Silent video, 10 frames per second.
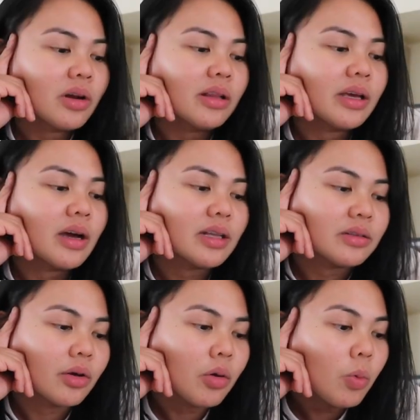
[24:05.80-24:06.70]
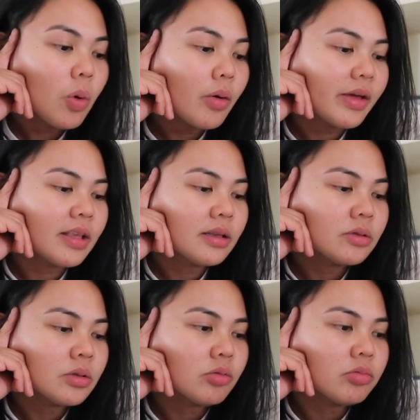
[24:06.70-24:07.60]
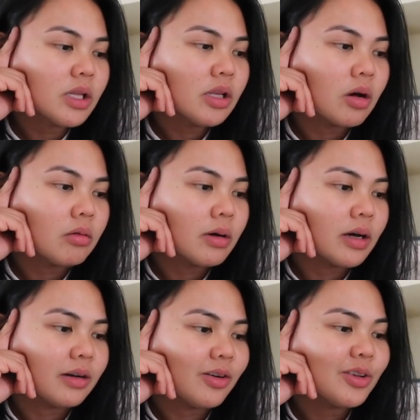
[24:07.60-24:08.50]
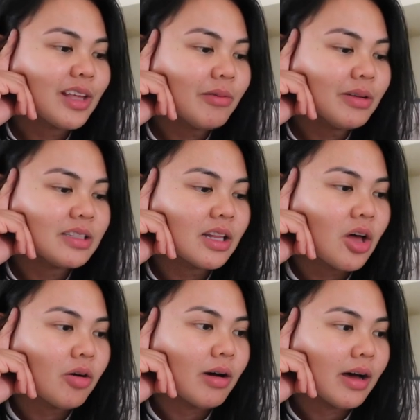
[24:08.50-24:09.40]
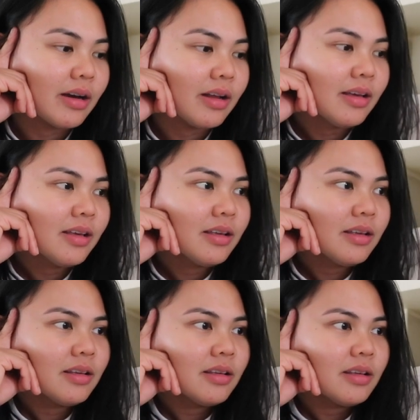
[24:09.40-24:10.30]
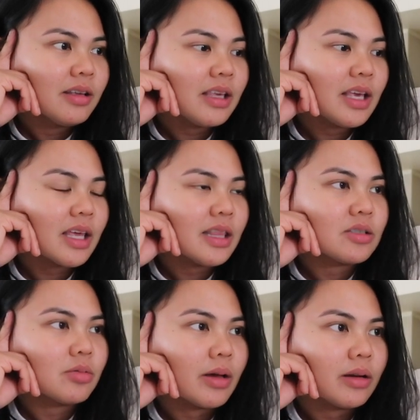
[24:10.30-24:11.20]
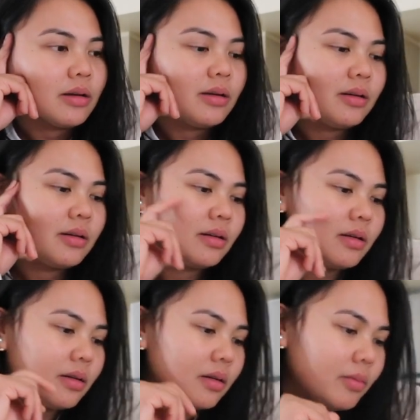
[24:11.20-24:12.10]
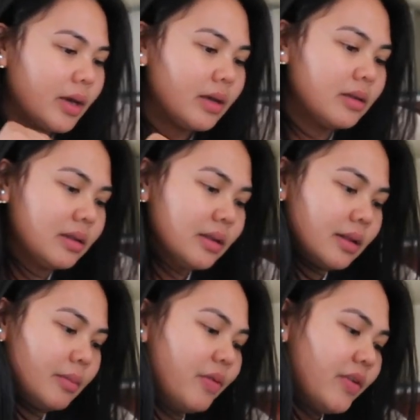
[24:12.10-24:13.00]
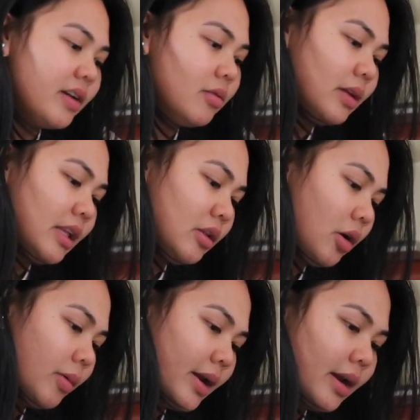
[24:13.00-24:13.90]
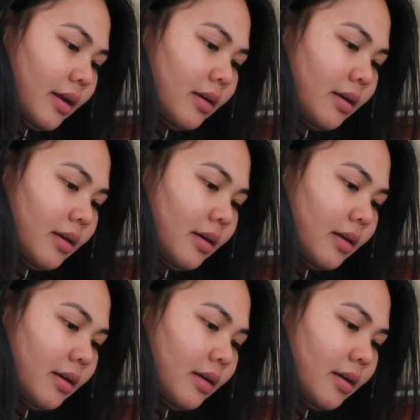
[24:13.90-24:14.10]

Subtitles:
Thought I'd let you guys know. Whoa, I think this one's a really long one. Oh, that one's a long one. Yeah, this one. Wait, let me find a really long one.